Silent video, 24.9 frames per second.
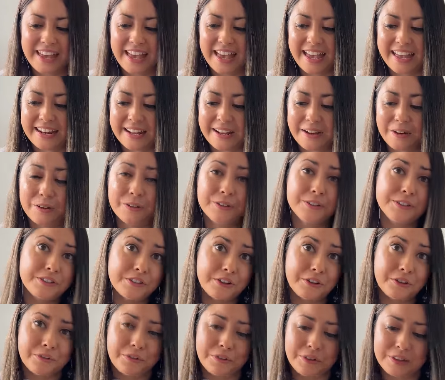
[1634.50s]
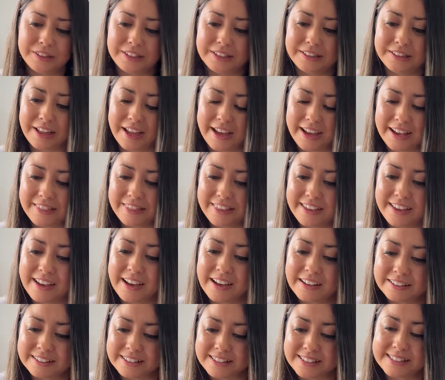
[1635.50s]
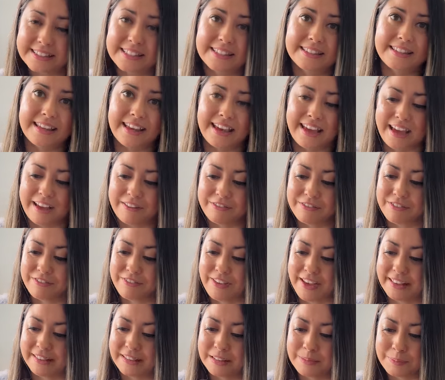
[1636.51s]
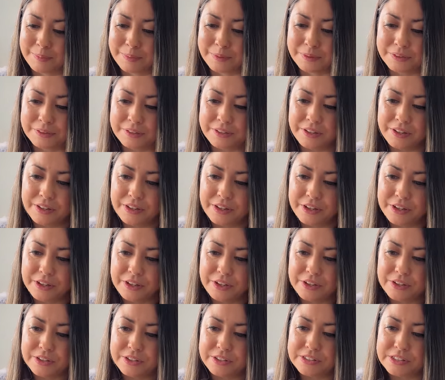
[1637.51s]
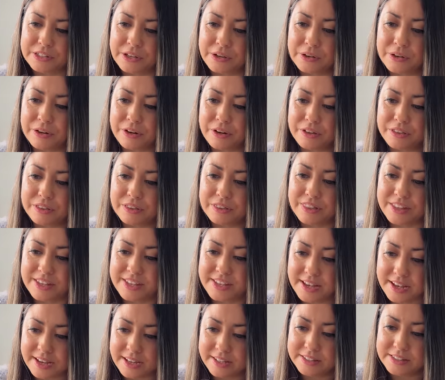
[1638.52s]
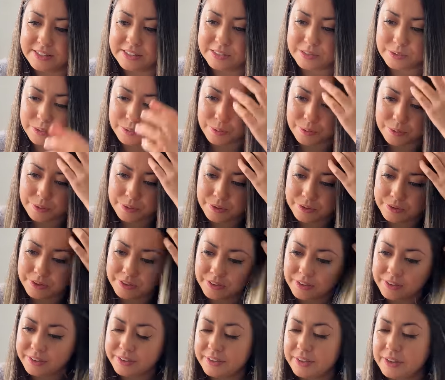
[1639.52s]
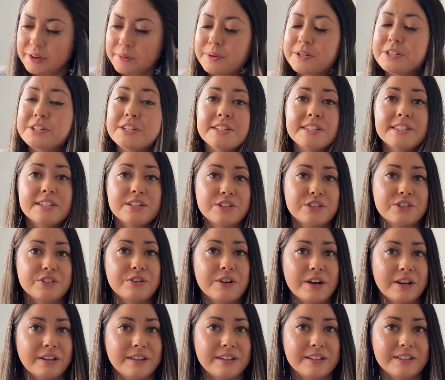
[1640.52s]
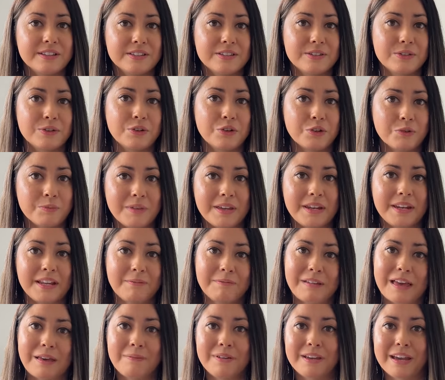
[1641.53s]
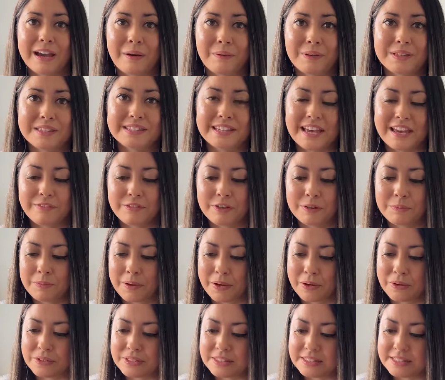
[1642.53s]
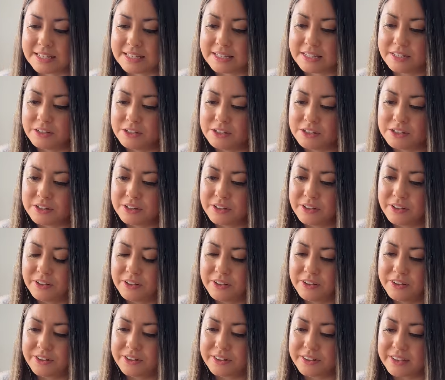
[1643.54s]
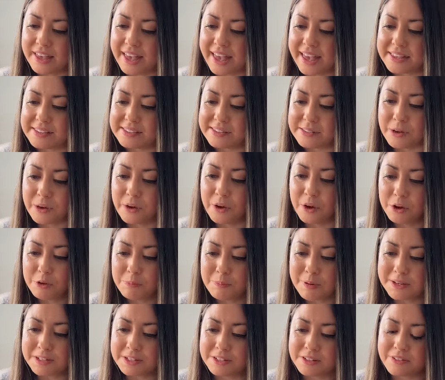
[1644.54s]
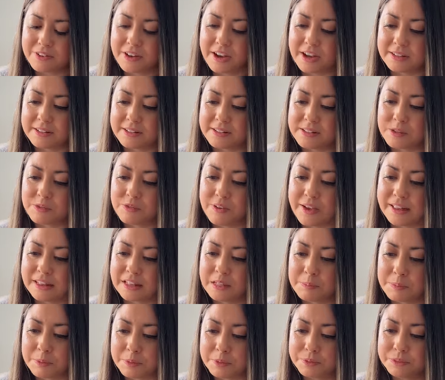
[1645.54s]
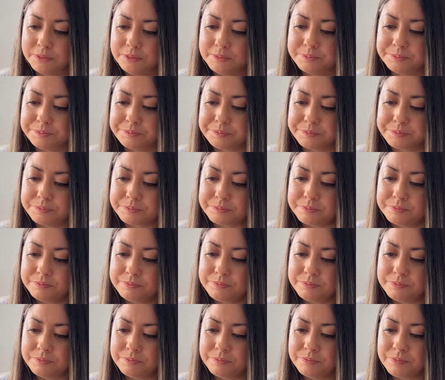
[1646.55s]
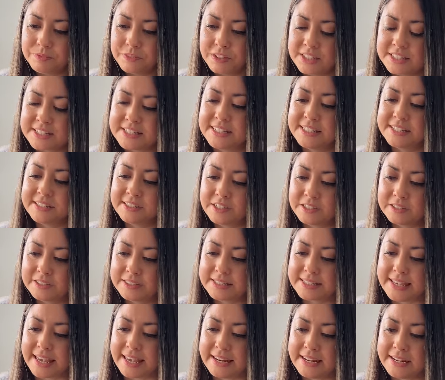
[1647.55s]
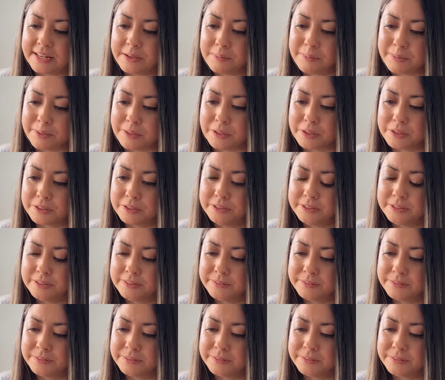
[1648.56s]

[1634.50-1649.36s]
And I also really like the colours that they have available. So the yarn store which is an Australian store, meaning maybe I would save on postage, has a whole bunch of colours available, $6.80 a bowl.